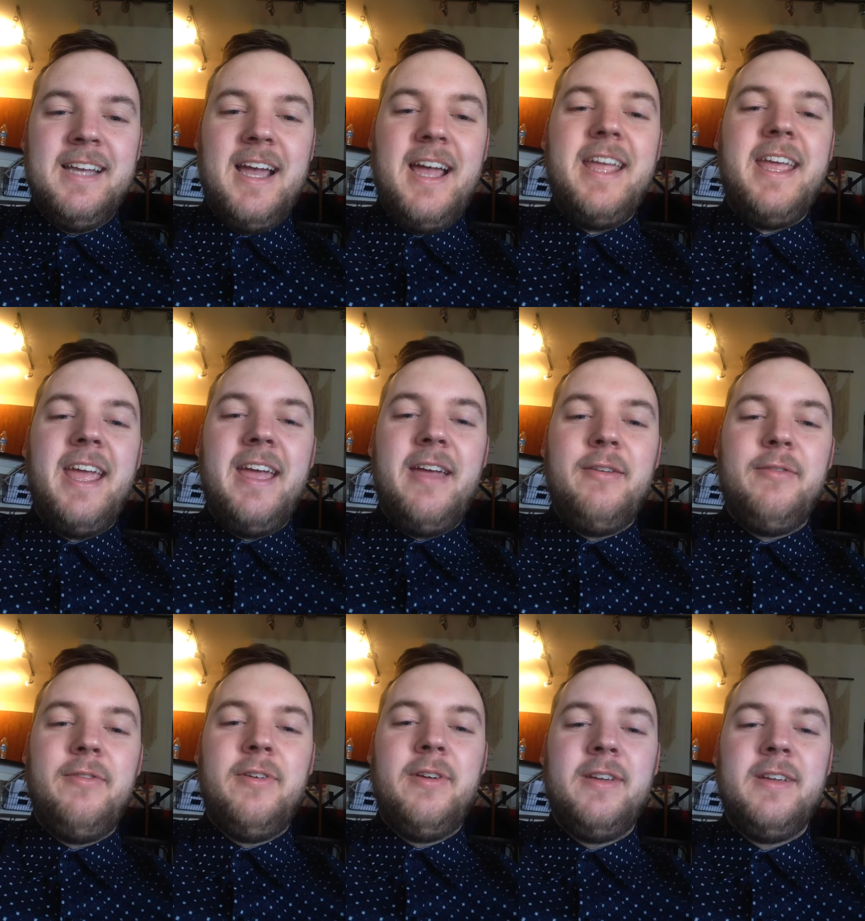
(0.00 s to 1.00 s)
I
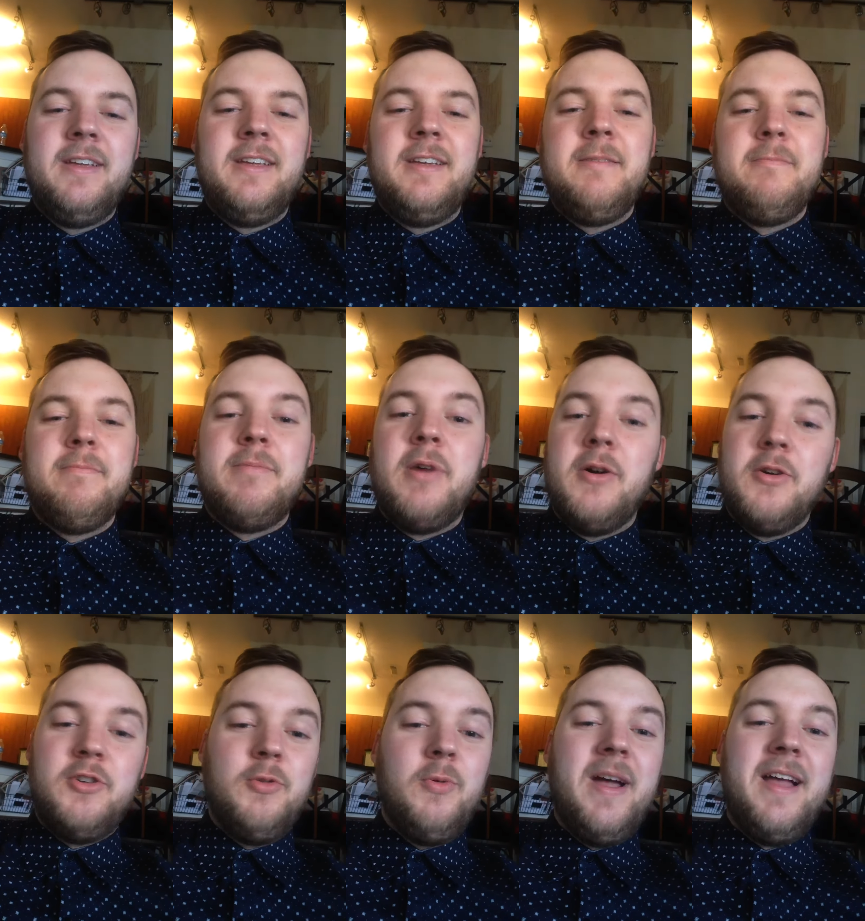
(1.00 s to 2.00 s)
have
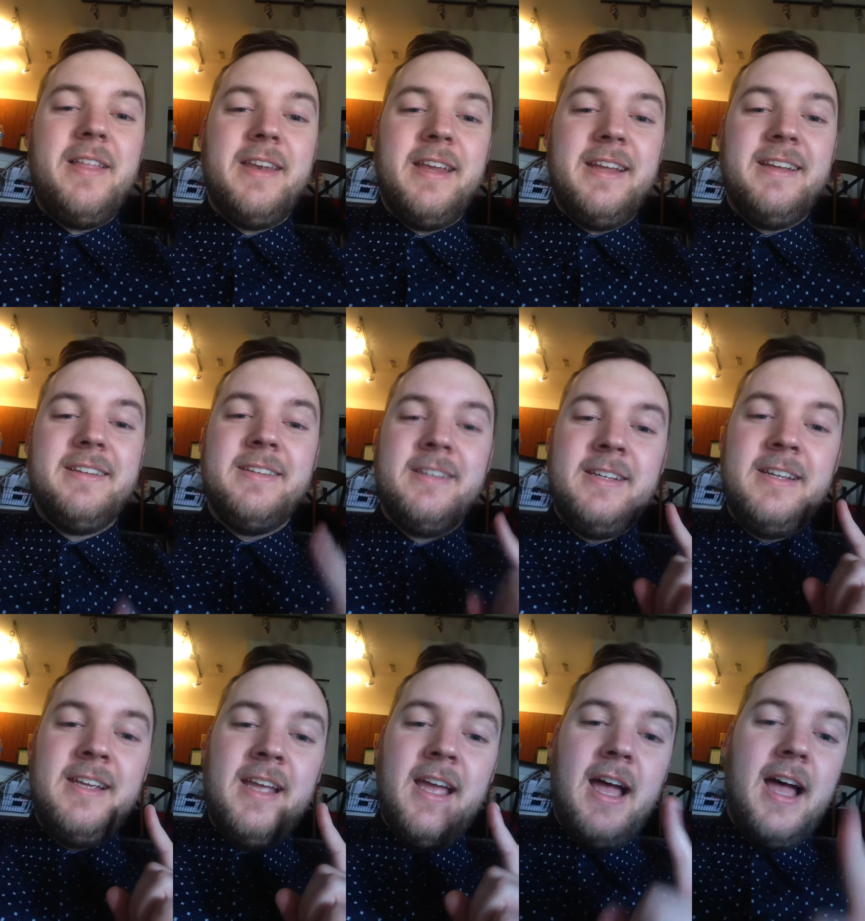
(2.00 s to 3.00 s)
punctuality.
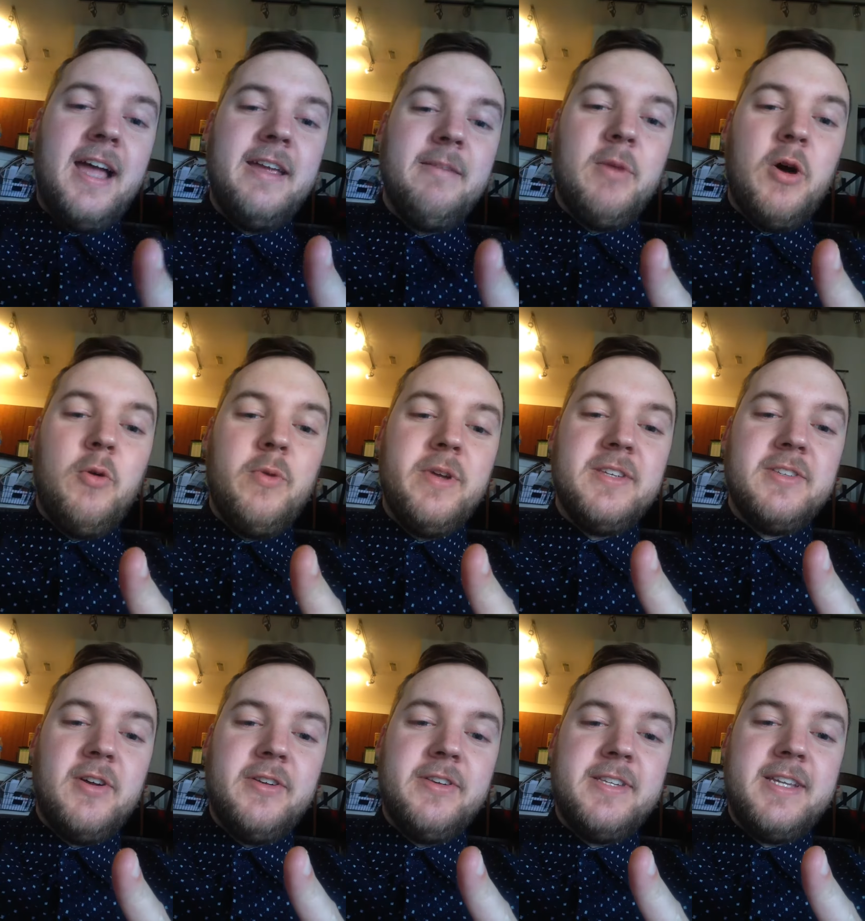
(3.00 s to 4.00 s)
I am always
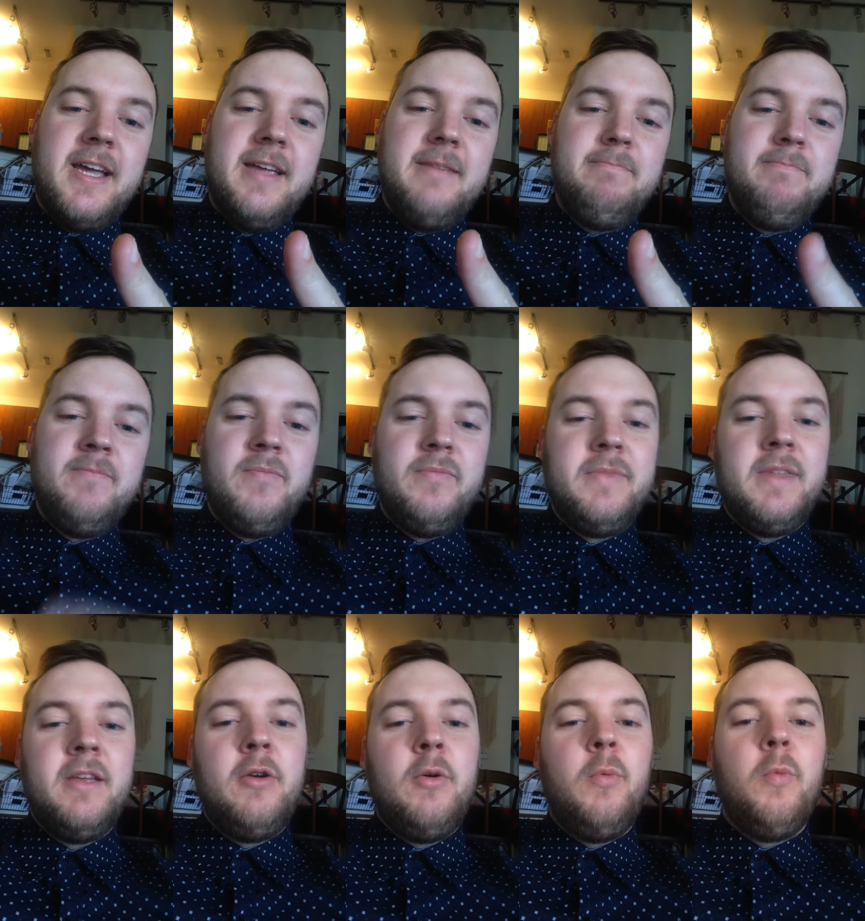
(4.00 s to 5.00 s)
on time,
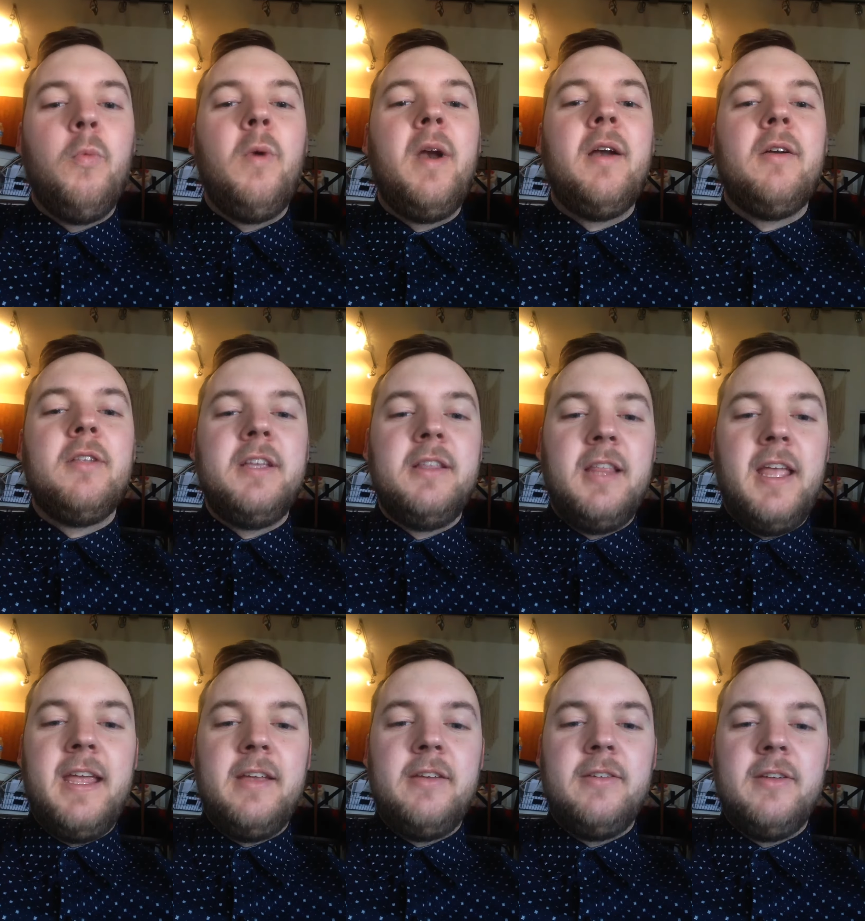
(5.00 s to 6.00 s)
rarely
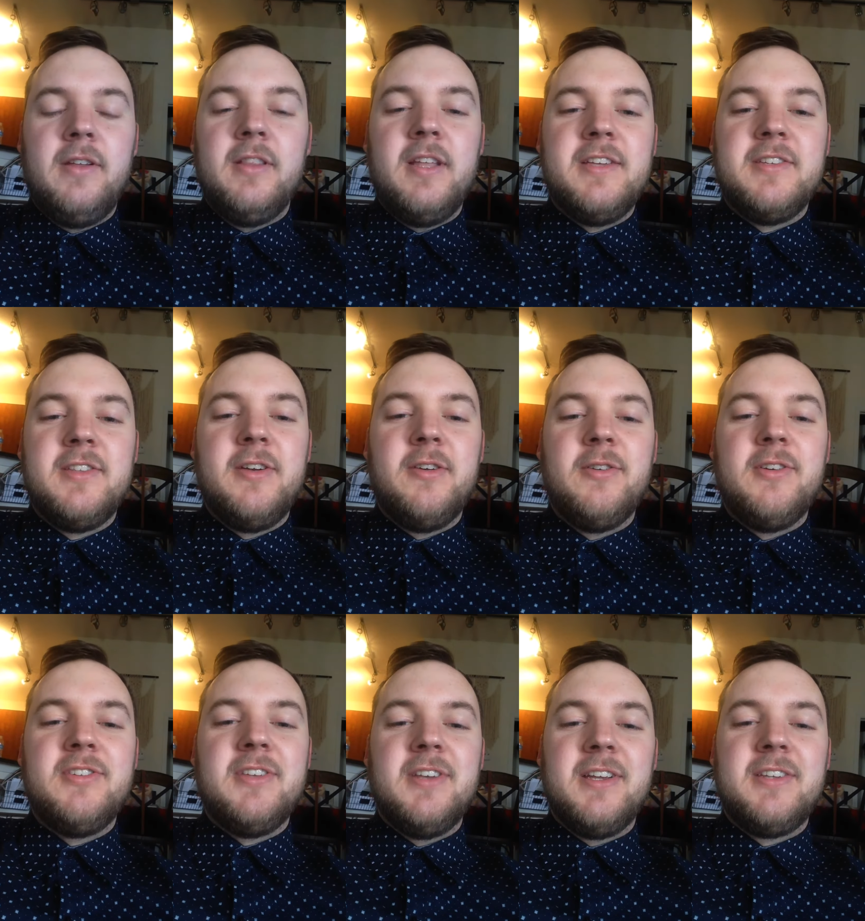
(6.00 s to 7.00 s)
late unless there
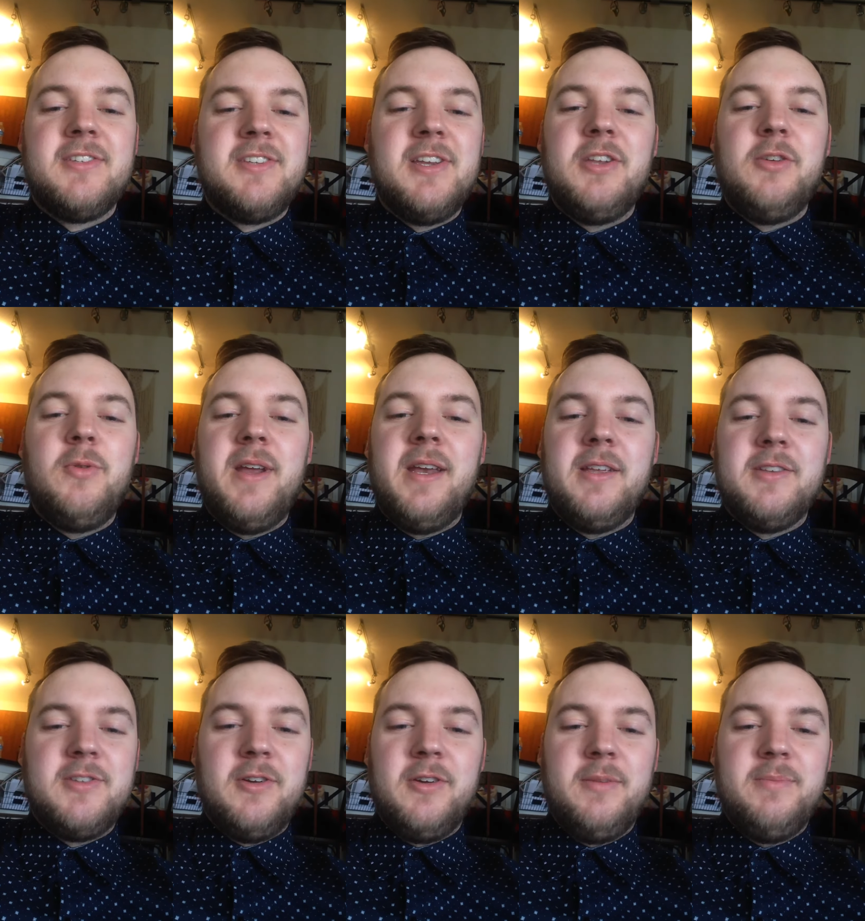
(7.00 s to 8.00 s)
is an extenuating
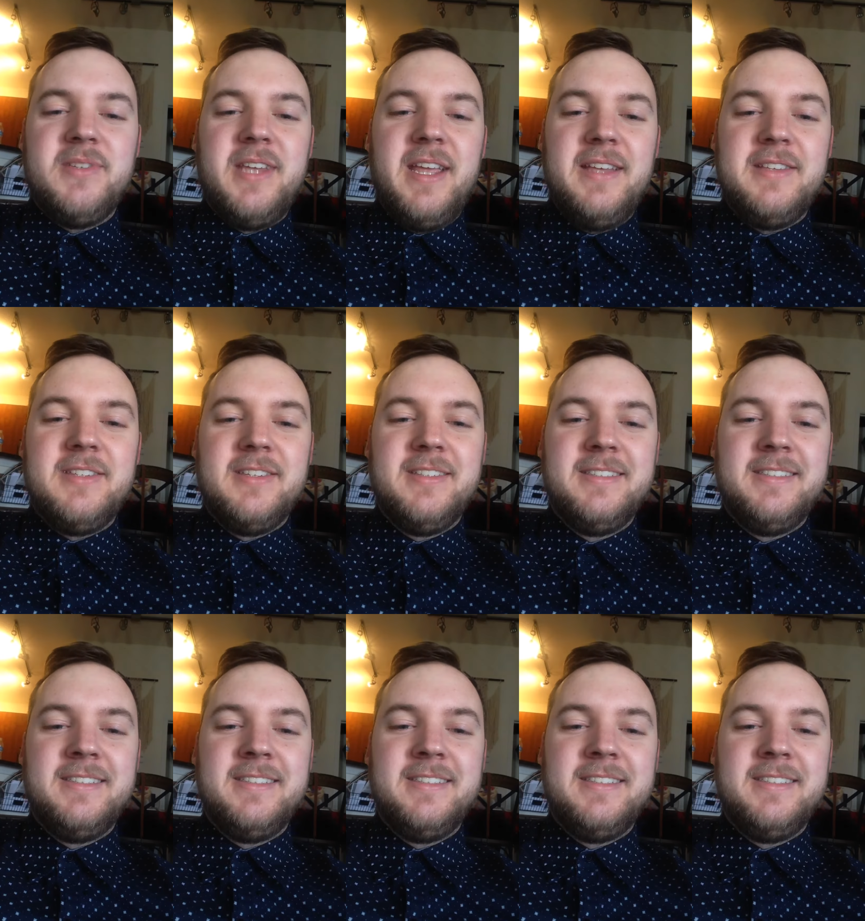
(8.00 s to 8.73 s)
circumstance.